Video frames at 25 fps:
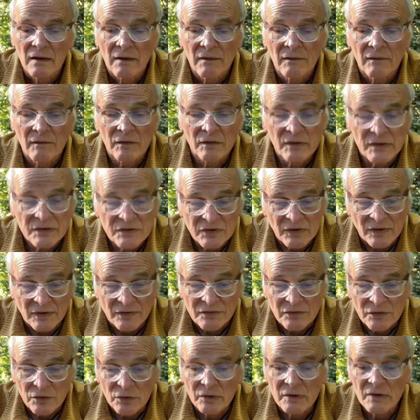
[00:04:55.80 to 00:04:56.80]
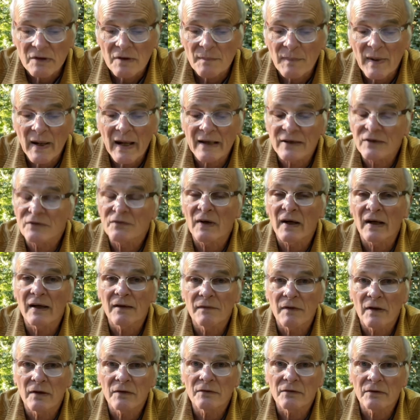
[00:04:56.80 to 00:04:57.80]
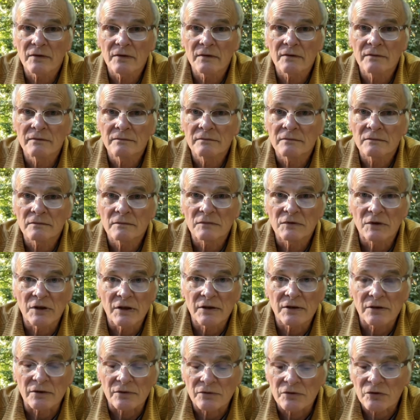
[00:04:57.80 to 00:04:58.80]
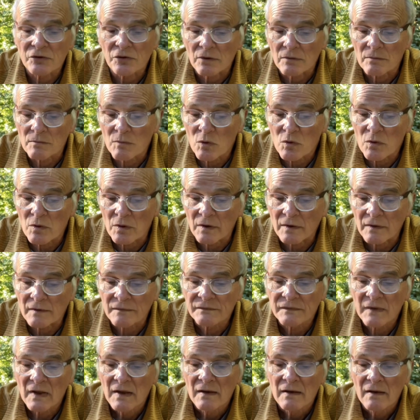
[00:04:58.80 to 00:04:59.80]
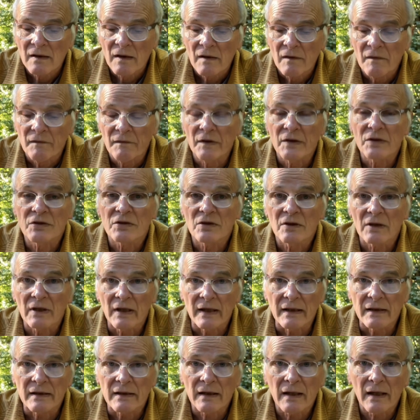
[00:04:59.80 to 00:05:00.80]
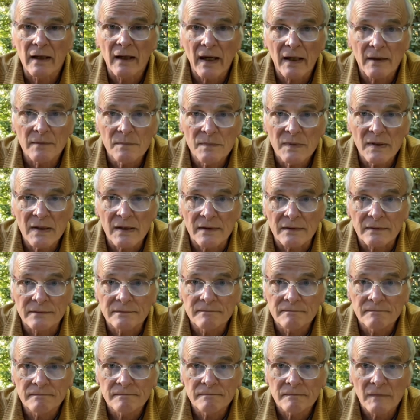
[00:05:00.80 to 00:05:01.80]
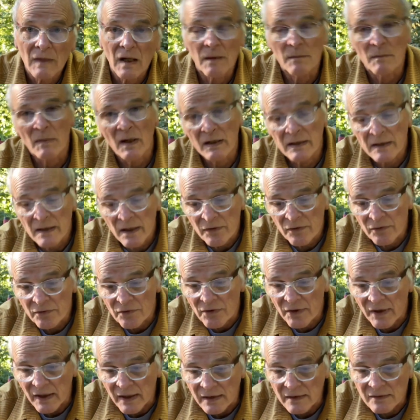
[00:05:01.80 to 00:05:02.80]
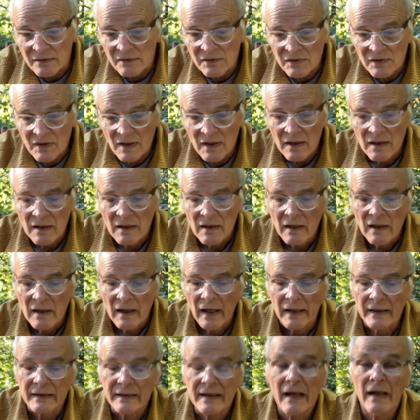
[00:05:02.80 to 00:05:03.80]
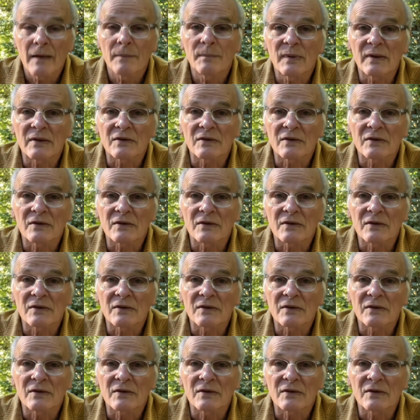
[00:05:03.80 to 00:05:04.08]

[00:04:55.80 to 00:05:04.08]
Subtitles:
For instance, during the past 500 years or more, Fish Lake had been, among other things, a camping